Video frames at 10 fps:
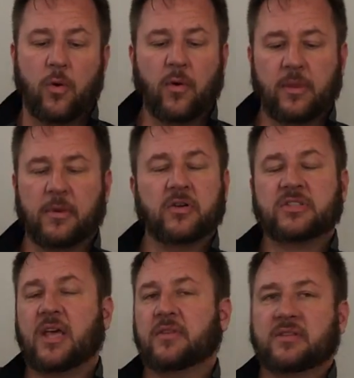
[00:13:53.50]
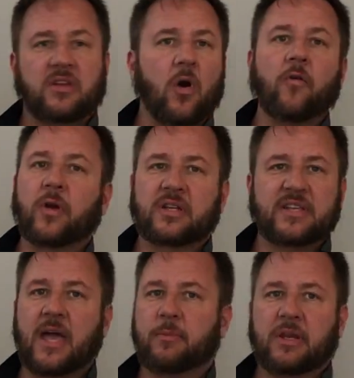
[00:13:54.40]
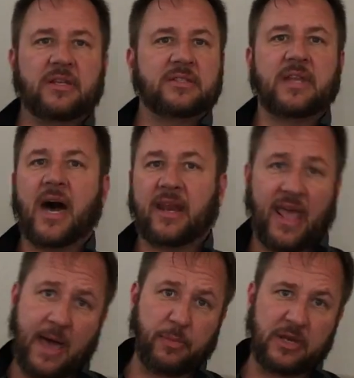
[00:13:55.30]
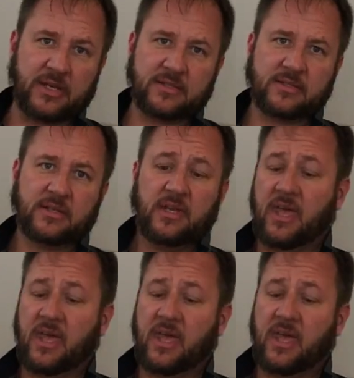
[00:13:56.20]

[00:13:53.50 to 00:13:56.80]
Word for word: We want them to understand that overexcitement is not happiness.